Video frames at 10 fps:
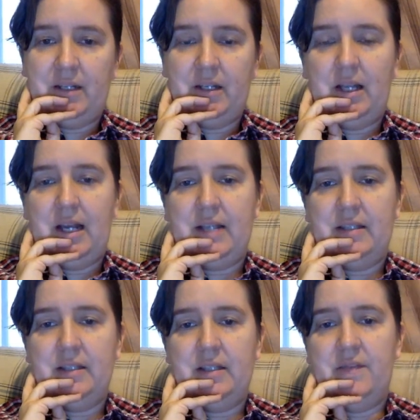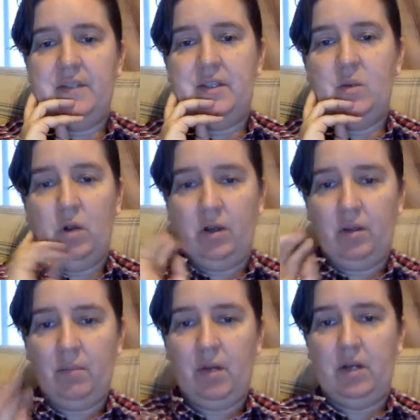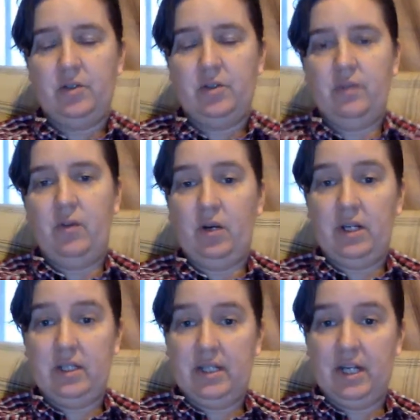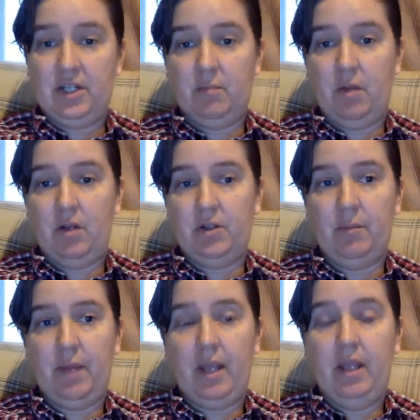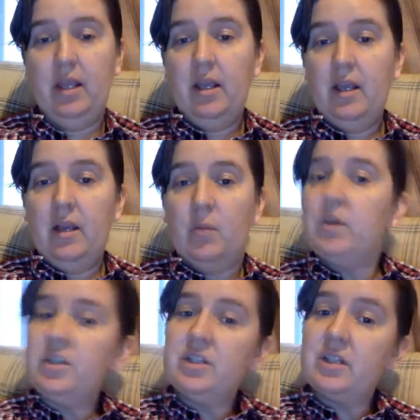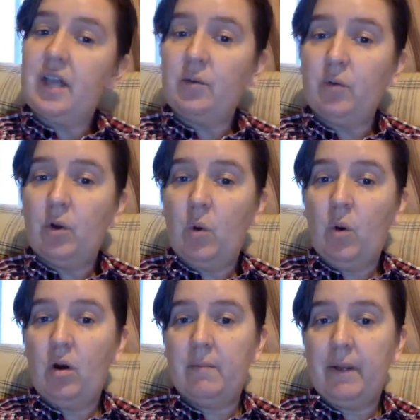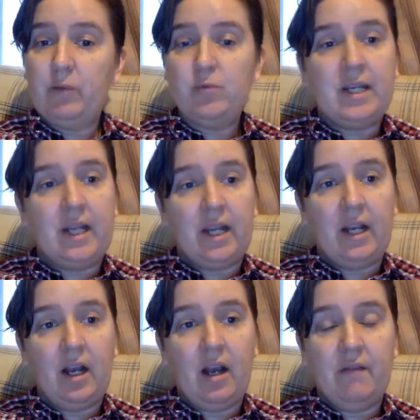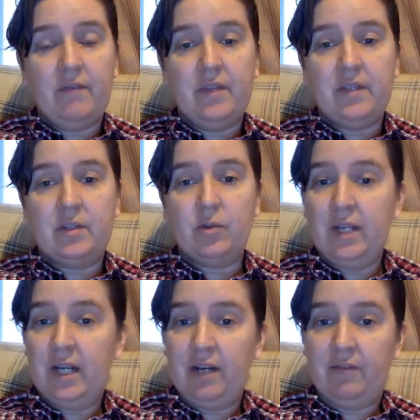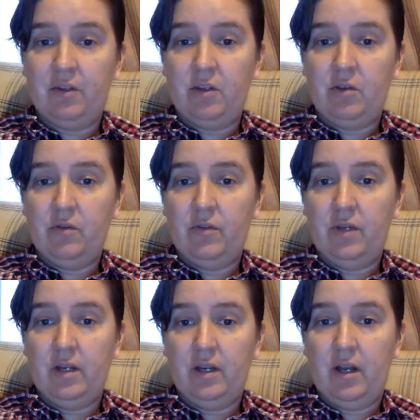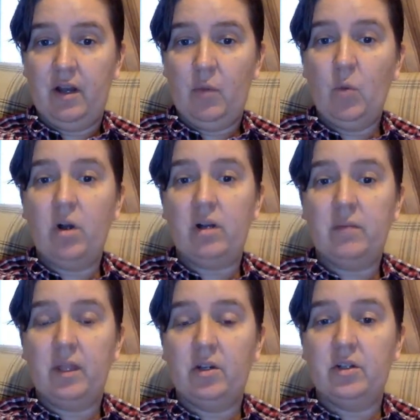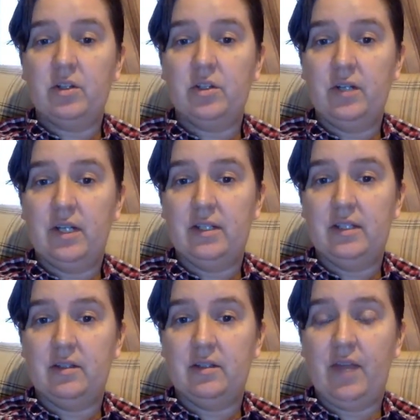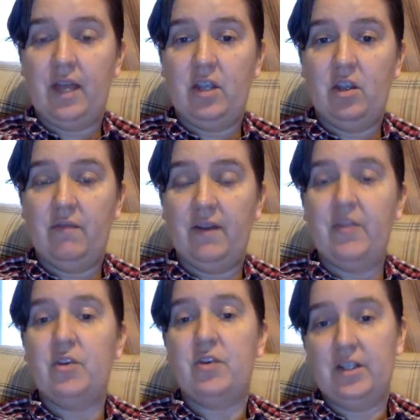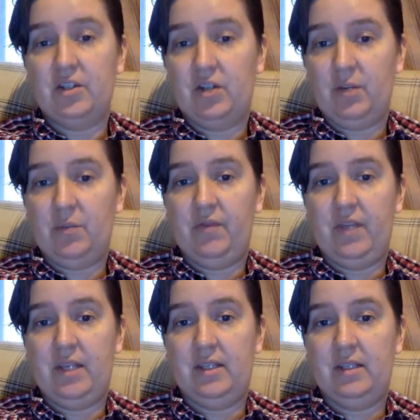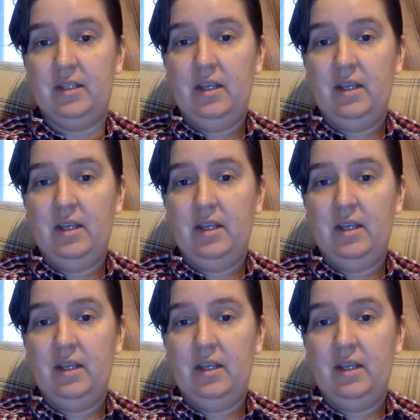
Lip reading: in the class and stuff is in the welcome module and the orientation module. But I want to just kind of record my reading of this greeting for you, the welcome letter to students, so that you can find the transcript of this